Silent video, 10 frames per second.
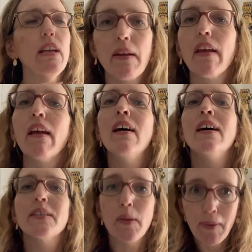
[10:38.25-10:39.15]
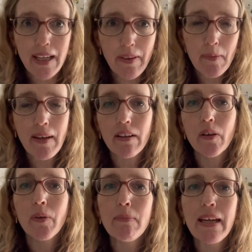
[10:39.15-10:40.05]
So at the beginning of the book,
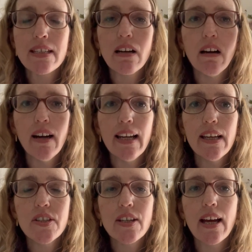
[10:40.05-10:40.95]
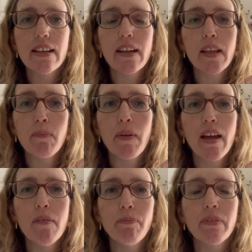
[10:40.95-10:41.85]
we meet Eilish and
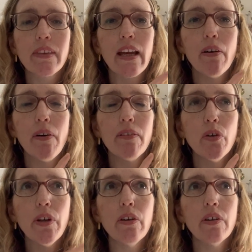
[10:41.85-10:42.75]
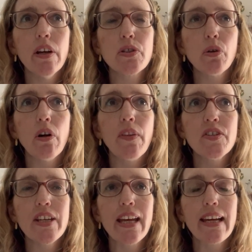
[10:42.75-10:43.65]
that knocking on her door are the
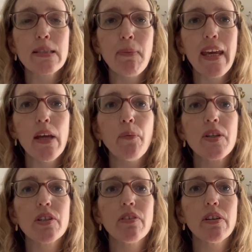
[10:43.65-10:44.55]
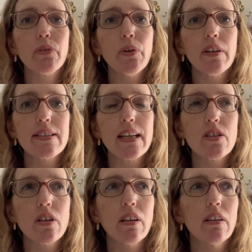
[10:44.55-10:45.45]
GNSB, which are an
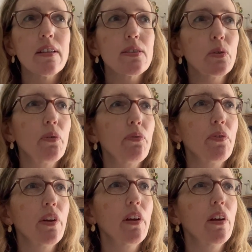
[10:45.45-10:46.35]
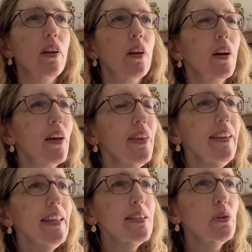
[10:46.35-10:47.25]
organisation sort of, I think
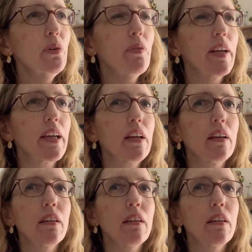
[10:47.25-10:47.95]
they're sort of like